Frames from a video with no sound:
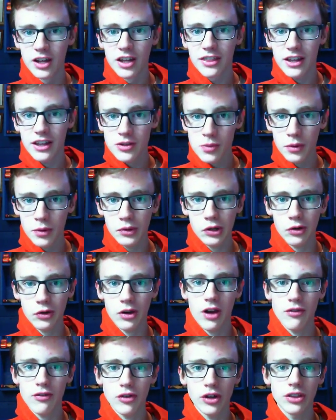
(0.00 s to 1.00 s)
That's what we're going to
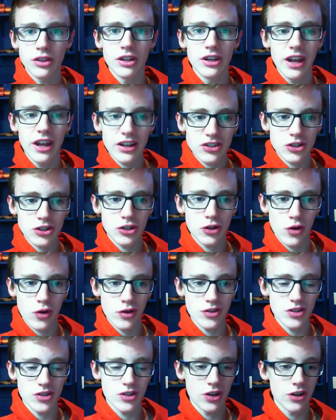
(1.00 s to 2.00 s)
cover in the next tutorial
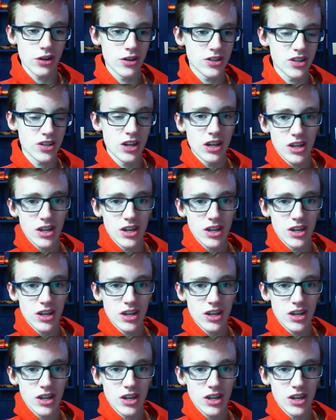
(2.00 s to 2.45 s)
series.